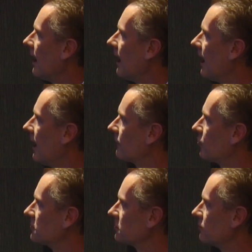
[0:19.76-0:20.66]
of
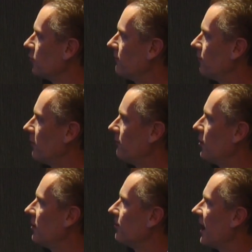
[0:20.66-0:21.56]
course we've
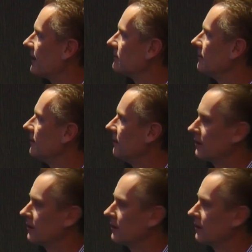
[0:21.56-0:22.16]
heard about